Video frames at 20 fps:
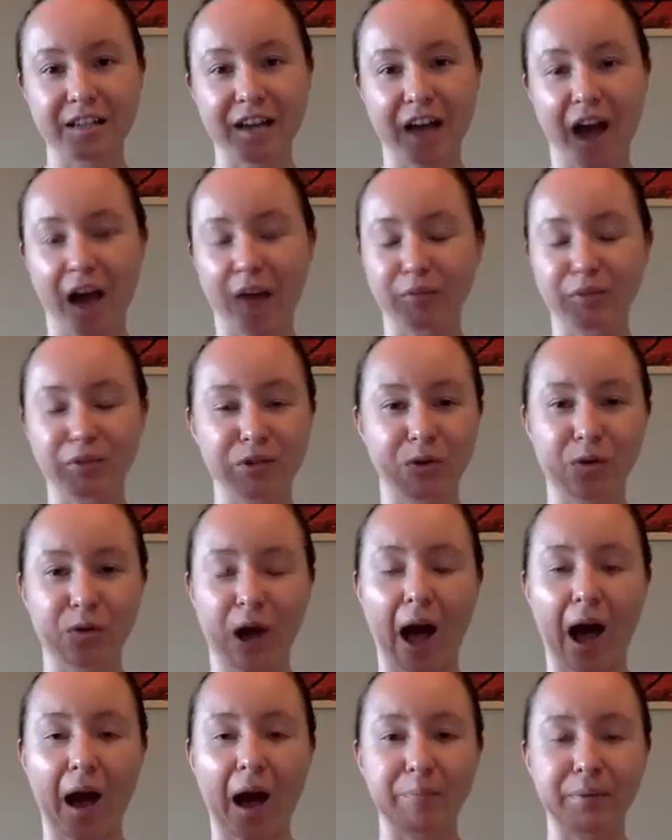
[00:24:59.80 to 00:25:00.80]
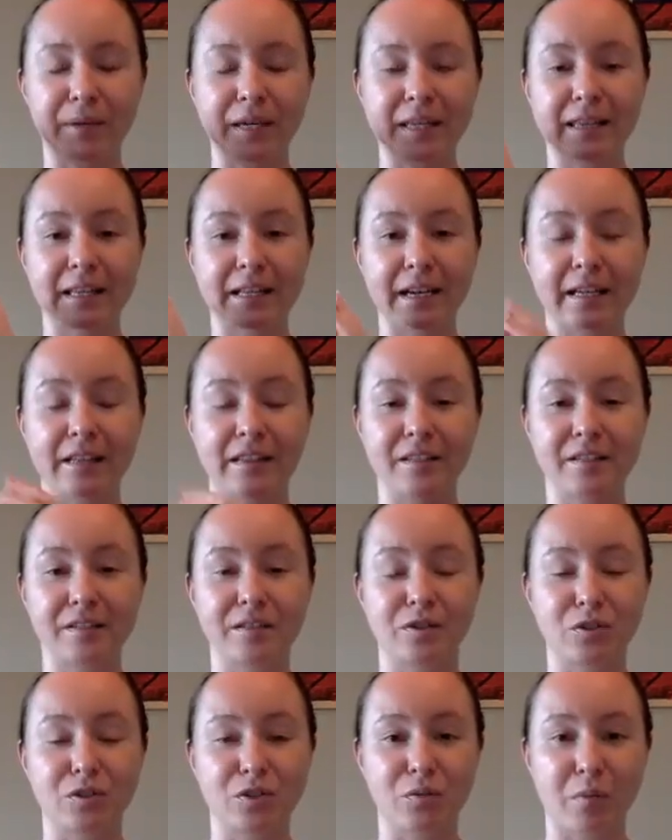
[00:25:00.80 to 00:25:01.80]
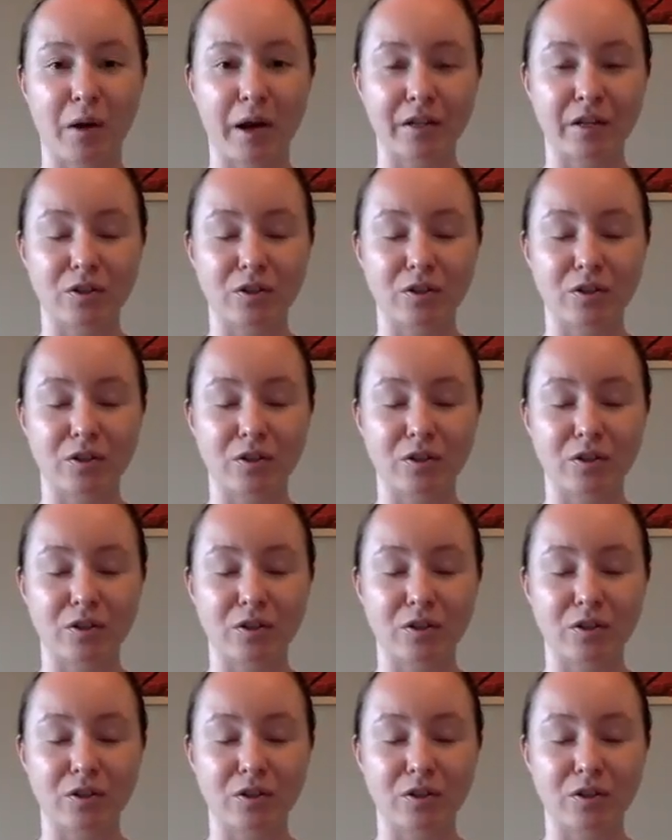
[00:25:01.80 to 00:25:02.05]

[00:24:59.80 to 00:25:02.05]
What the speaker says: I'm so happy that I listened to my